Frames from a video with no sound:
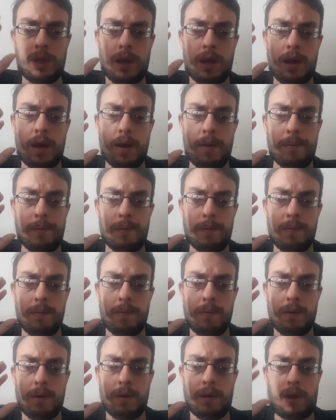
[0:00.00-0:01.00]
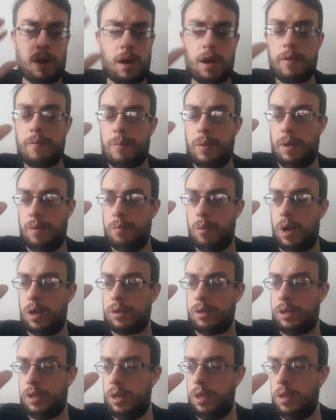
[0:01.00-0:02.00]
I've been
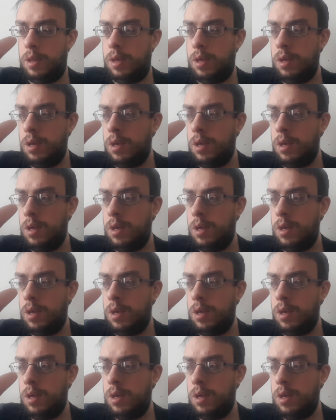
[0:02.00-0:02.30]
watching